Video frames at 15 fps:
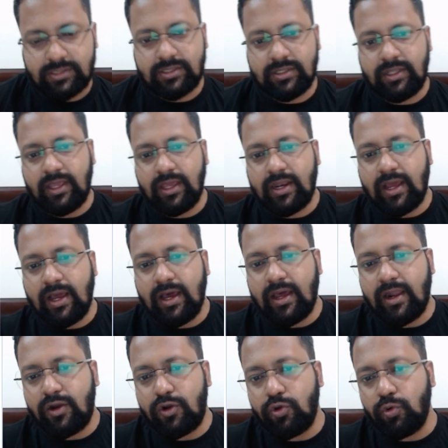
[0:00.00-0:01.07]
There
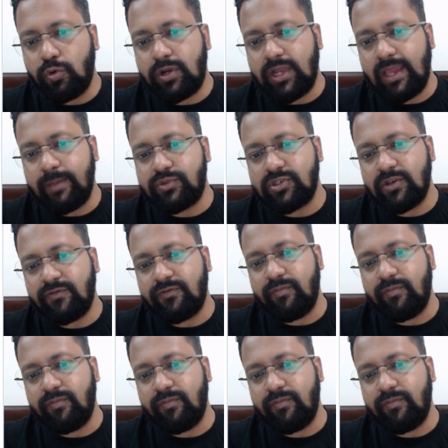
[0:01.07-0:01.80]
are two types of